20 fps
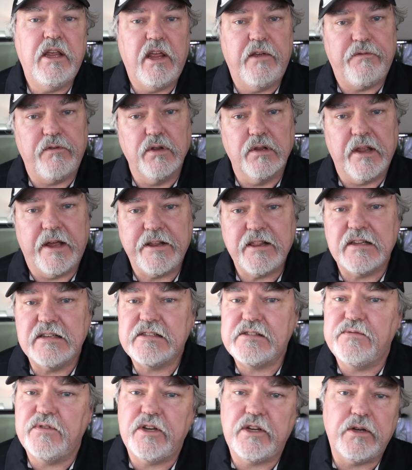If you like
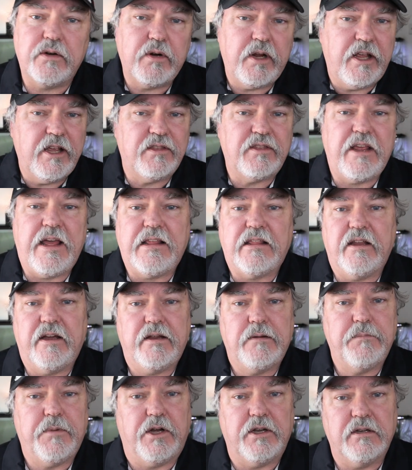this video, hit that
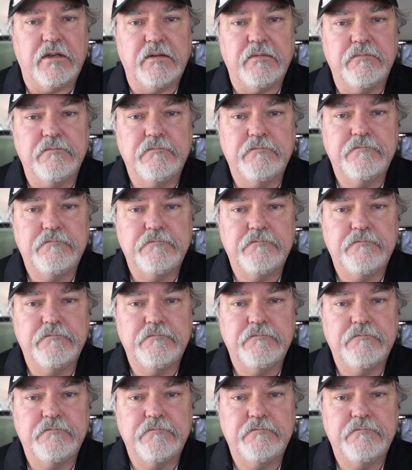like button.